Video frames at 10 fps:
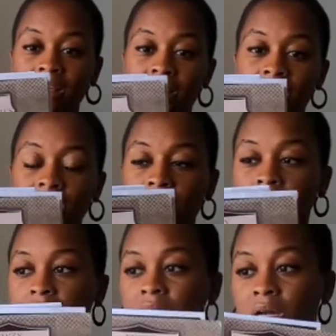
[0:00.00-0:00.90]
These
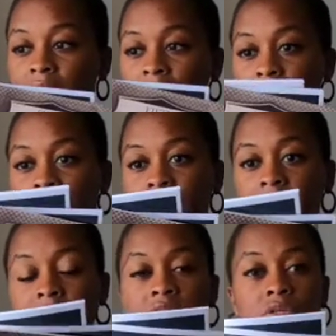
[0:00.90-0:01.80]
are
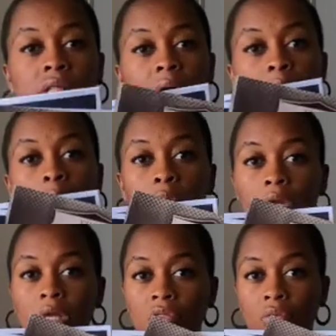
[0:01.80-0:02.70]
the history that we're
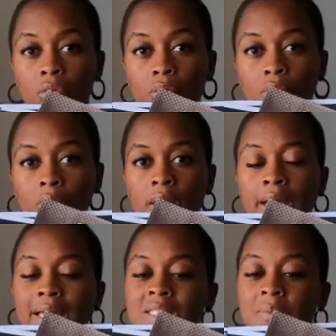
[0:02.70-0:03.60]
working through.
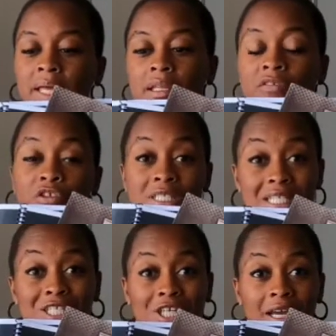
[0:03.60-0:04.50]
It's mainly for
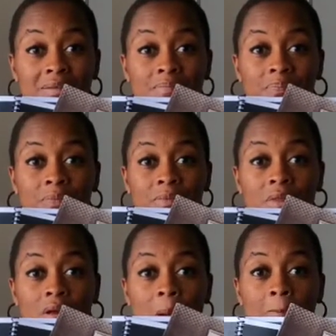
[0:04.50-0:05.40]
TJ,
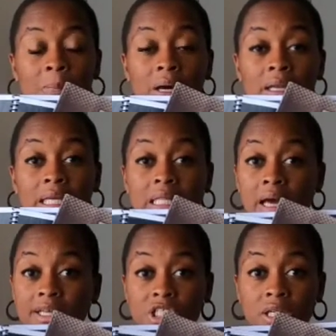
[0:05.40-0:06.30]
but
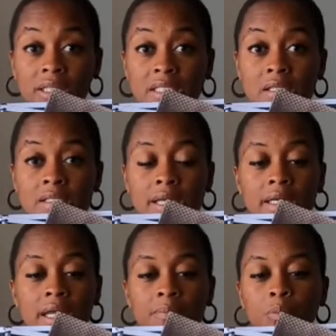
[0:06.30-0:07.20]
Elijah listens
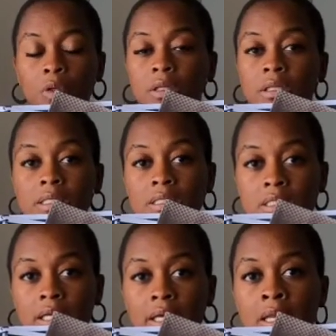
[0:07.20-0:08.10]
in and Brooklyn
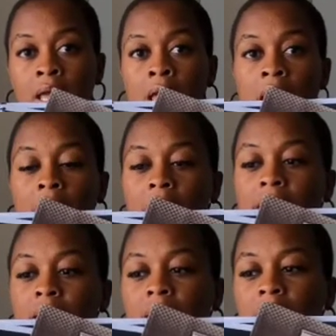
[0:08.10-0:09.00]
listens in,
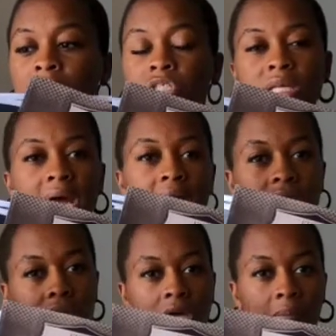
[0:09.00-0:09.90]
and it kind of just adds
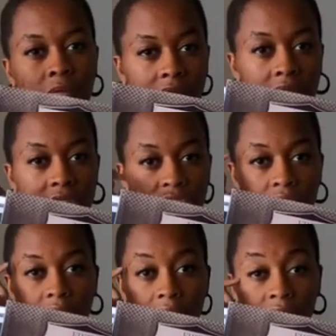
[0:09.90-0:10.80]
on top of the
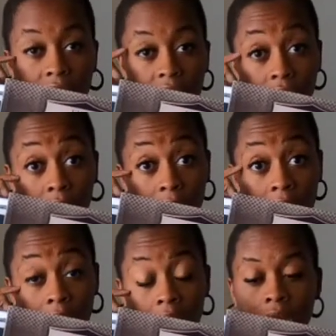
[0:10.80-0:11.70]
history that they're doing.